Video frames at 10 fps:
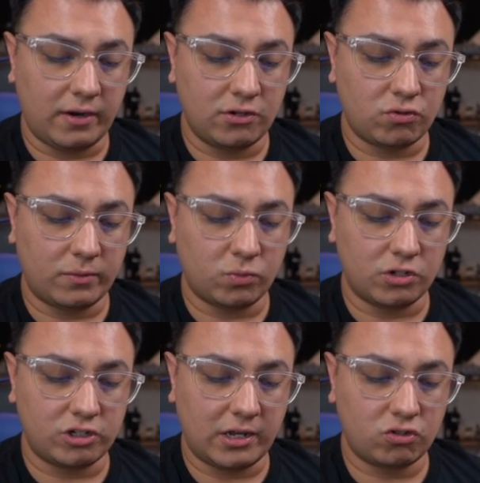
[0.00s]
Interrupt
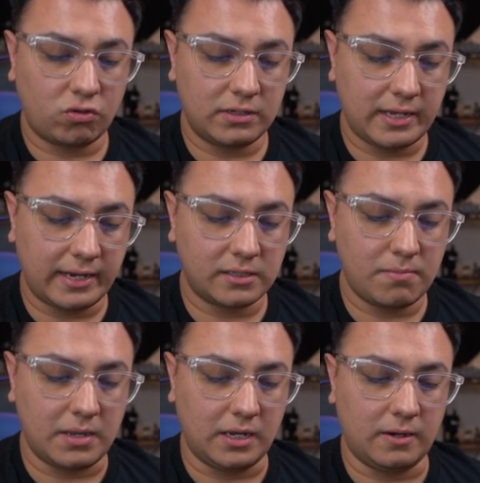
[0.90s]
when Shatterstar attacks a
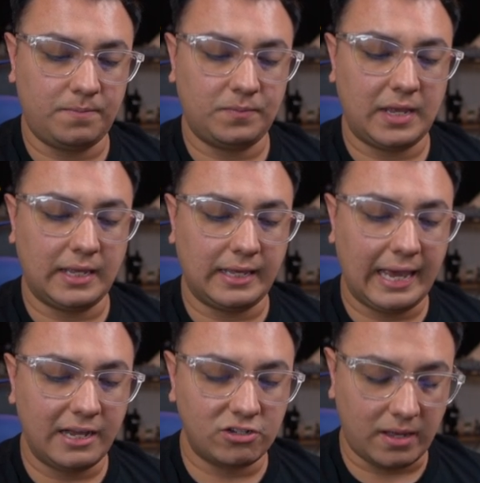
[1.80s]
minion.
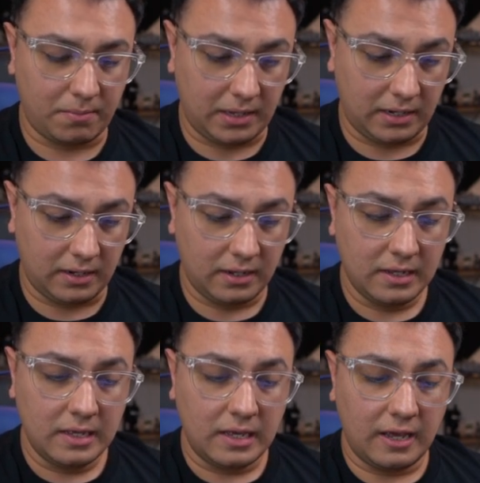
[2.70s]
Engage that minion.
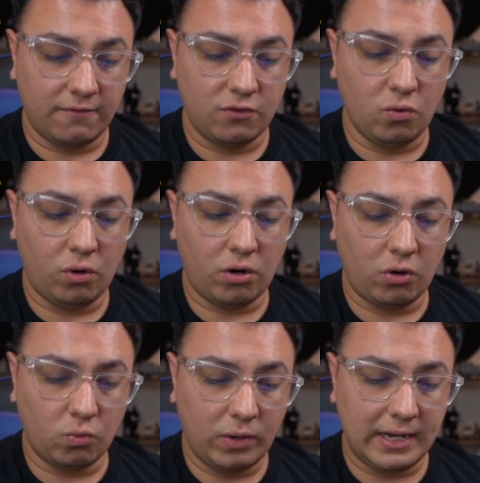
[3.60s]
If you are
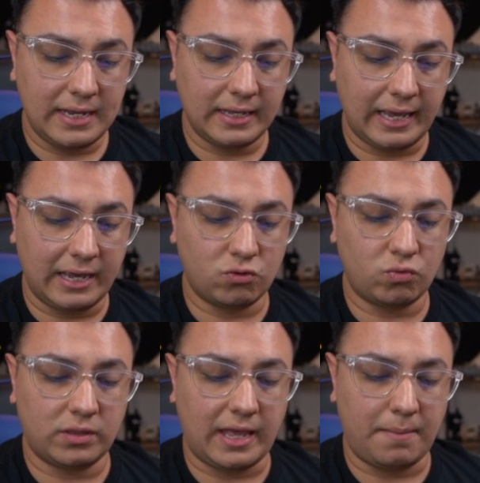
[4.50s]
already engaged
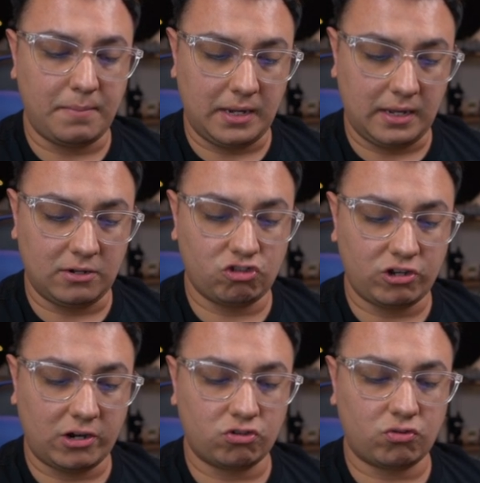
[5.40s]
with that minion,
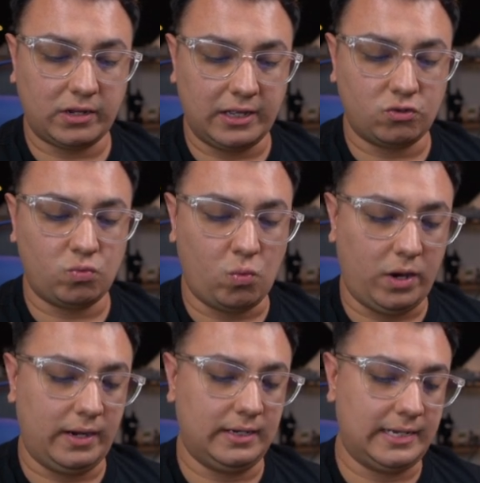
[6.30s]
Shatterstar gets
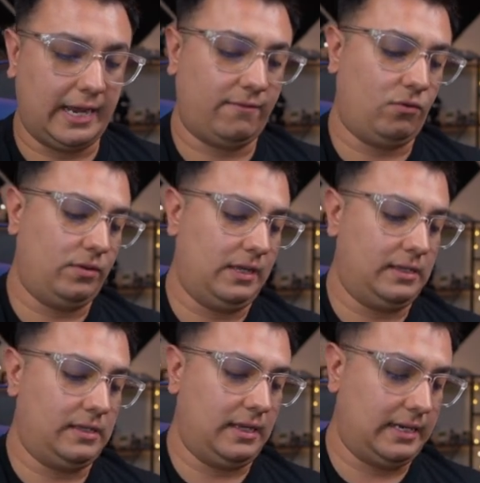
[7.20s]
1 attack for
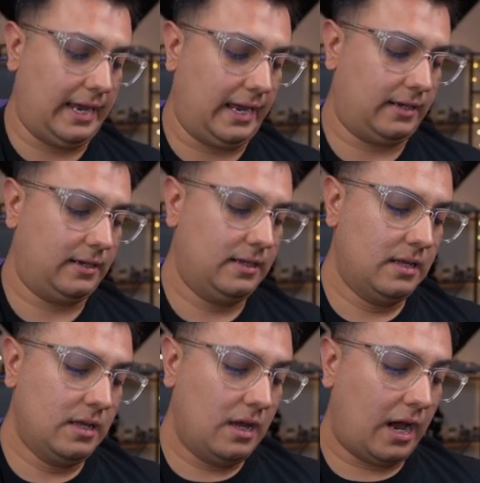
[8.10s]
this attack.
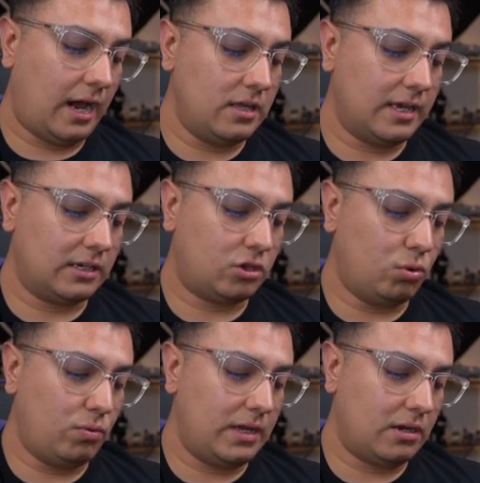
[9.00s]
You get
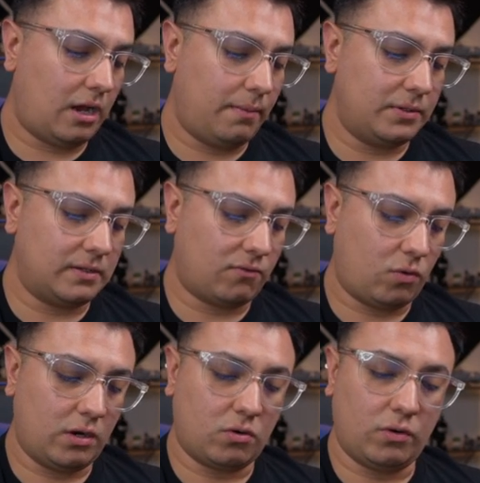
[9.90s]
3 copies of
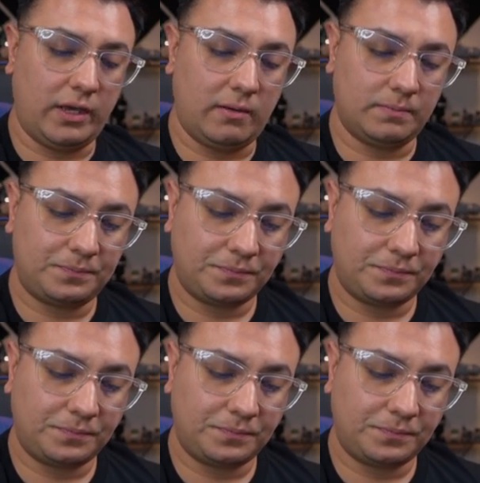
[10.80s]
Critical Hit.